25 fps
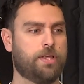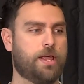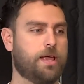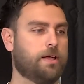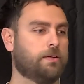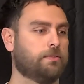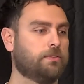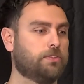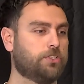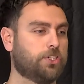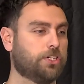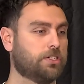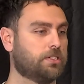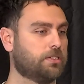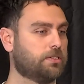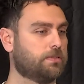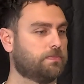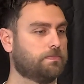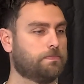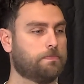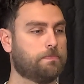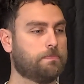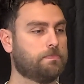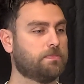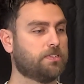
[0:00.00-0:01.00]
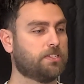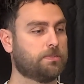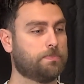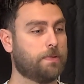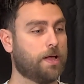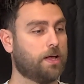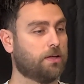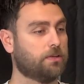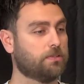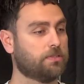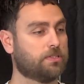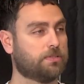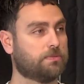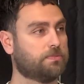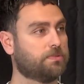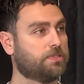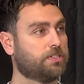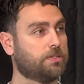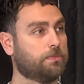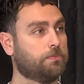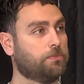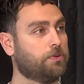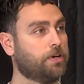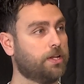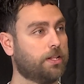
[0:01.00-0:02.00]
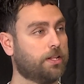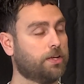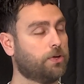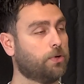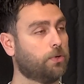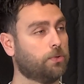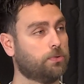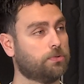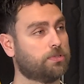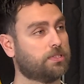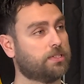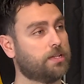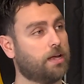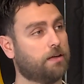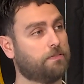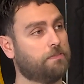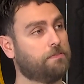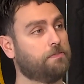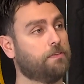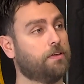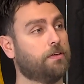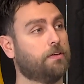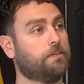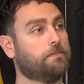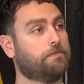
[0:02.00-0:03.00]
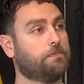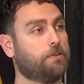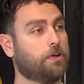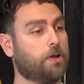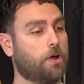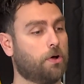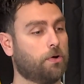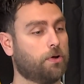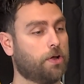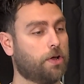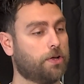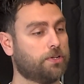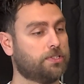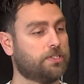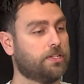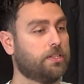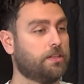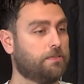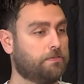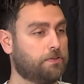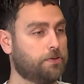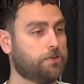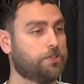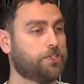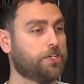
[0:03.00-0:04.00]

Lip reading: just spells some really cool stuff for Gold Coast in the future.